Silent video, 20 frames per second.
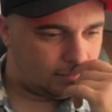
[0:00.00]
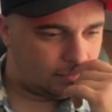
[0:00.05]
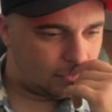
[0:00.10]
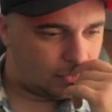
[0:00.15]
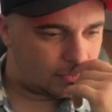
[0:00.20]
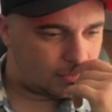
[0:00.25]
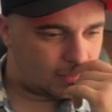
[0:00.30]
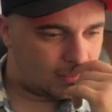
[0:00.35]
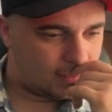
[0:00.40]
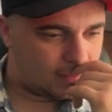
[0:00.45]

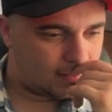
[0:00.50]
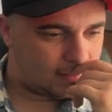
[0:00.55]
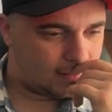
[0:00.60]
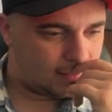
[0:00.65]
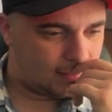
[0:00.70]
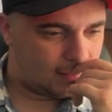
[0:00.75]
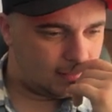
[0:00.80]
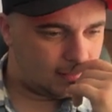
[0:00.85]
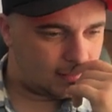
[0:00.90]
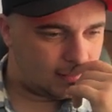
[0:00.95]
Okay,
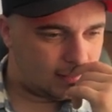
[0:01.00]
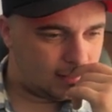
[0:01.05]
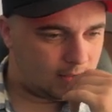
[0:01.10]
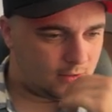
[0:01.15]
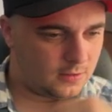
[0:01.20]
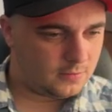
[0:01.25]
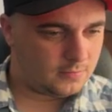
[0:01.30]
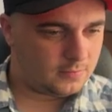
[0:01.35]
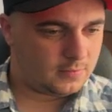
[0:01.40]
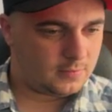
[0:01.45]
sell
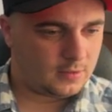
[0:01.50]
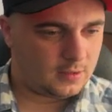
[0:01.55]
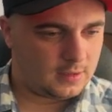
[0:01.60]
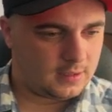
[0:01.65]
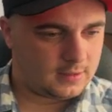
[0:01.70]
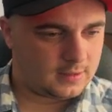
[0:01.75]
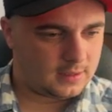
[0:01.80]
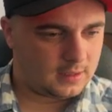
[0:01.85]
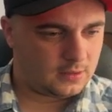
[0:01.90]
Ethereum, let's